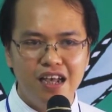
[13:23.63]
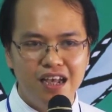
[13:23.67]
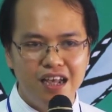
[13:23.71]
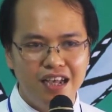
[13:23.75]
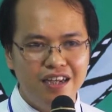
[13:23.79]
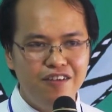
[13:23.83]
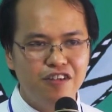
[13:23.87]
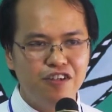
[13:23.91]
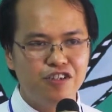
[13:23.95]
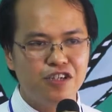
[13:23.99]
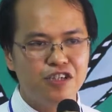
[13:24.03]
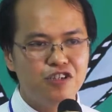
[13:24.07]

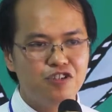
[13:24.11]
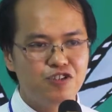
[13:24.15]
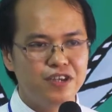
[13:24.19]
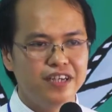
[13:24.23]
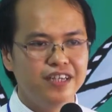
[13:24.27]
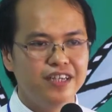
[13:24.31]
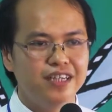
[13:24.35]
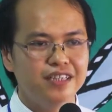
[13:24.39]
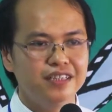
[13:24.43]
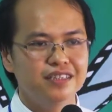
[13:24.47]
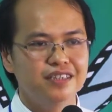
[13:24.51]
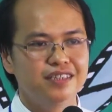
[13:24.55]
Education
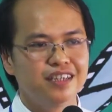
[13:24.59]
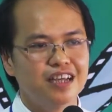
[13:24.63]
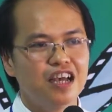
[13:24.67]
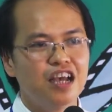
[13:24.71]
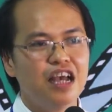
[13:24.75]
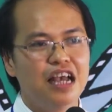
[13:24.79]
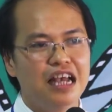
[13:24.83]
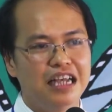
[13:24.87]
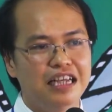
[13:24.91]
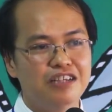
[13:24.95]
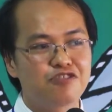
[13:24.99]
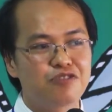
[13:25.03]
training,
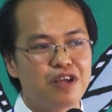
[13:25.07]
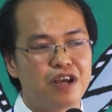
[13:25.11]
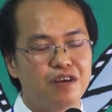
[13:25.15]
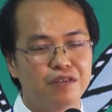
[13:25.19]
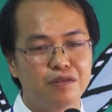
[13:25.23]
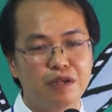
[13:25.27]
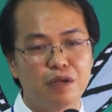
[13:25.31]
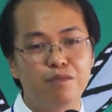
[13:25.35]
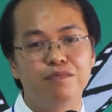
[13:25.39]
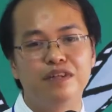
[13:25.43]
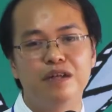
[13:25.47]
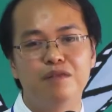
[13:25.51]
as well as
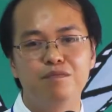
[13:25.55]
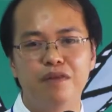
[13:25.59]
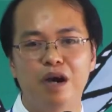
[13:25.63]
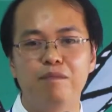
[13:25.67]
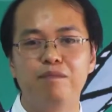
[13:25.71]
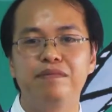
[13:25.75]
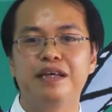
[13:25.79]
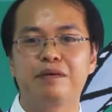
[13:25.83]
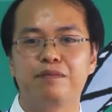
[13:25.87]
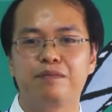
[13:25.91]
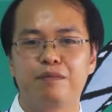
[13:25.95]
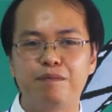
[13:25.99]
number
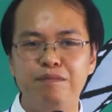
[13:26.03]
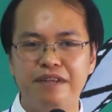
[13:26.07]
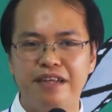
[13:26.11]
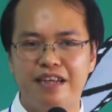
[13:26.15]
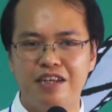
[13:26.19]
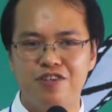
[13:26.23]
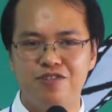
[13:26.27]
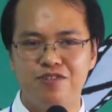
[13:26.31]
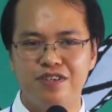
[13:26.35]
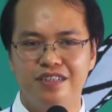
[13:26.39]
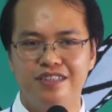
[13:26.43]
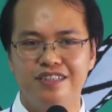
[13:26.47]
of
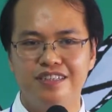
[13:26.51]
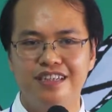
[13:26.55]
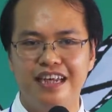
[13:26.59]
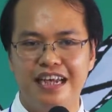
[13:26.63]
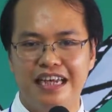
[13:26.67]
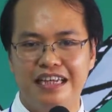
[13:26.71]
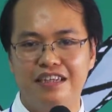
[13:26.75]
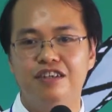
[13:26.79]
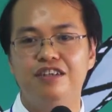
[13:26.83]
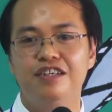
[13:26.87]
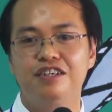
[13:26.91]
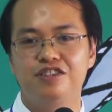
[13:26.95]
applications
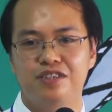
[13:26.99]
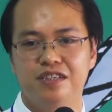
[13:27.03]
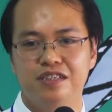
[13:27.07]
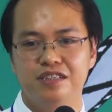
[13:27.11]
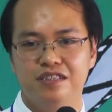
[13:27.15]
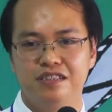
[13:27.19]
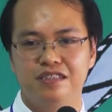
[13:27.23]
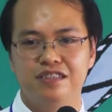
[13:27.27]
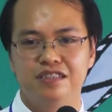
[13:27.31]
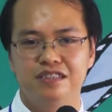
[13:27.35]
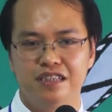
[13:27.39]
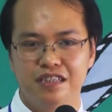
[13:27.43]
and
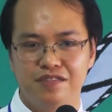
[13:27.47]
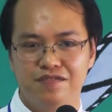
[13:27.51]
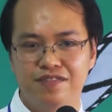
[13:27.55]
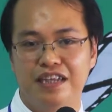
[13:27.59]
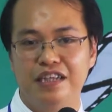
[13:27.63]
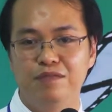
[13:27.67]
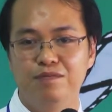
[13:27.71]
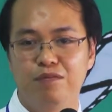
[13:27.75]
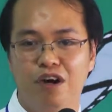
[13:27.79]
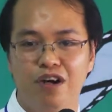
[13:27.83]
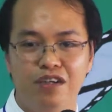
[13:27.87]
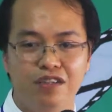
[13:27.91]
research is
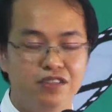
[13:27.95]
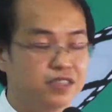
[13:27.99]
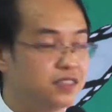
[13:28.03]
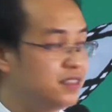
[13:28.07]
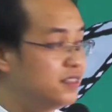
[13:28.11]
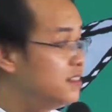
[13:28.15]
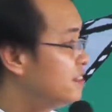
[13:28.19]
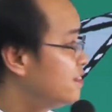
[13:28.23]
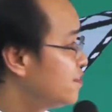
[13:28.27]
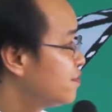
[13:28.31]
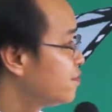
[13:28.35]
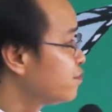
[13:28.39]
very
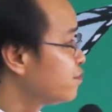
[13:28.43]
important.